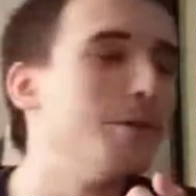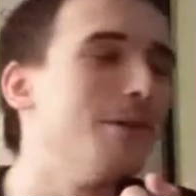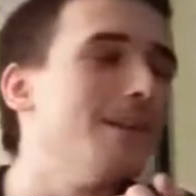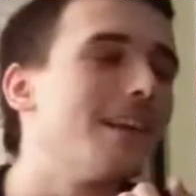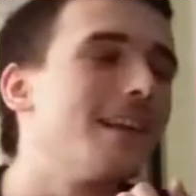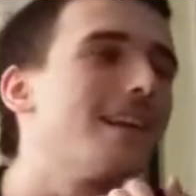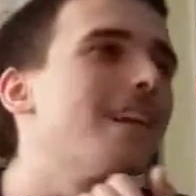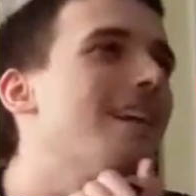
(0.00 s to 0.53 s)

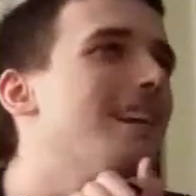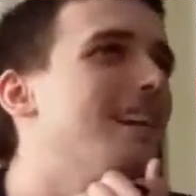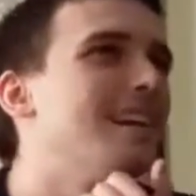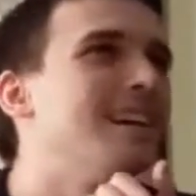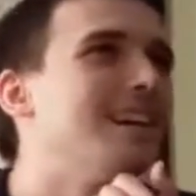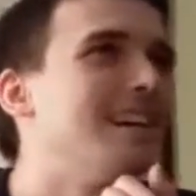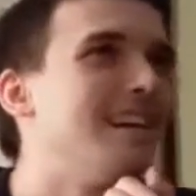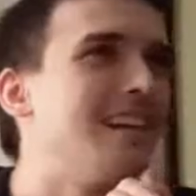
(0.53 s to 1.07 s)
but like
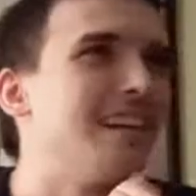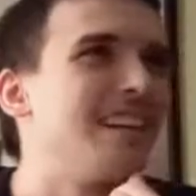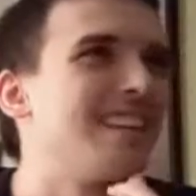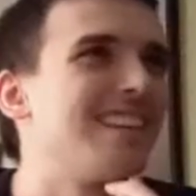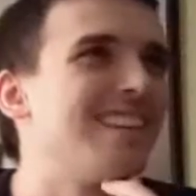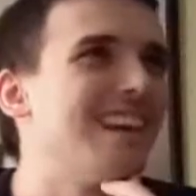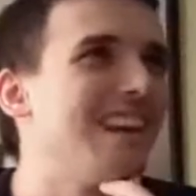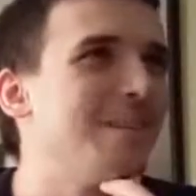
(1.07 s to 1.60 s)

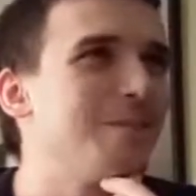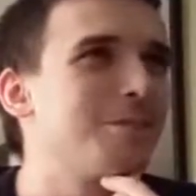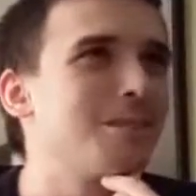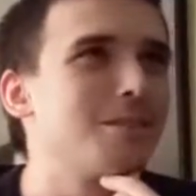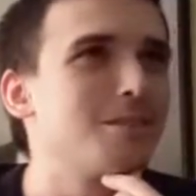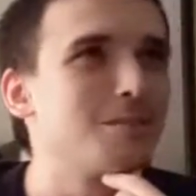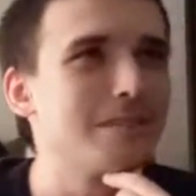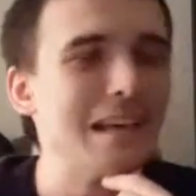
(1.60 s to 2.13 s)
that
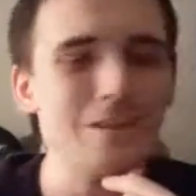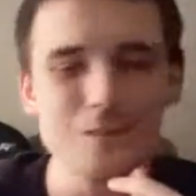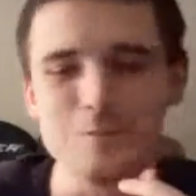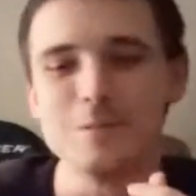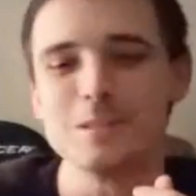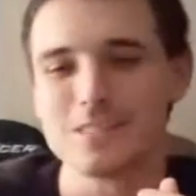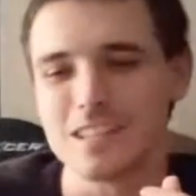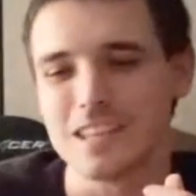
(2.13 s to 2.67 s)
was
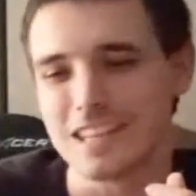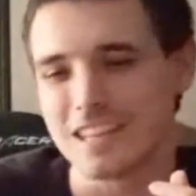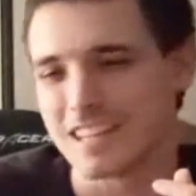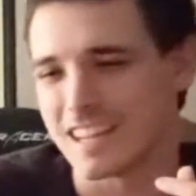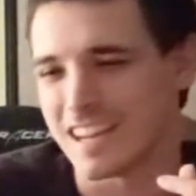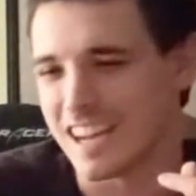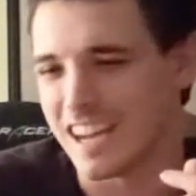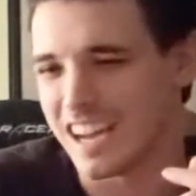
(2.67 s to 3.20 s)
a
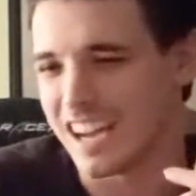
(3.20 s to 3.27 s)
mistake.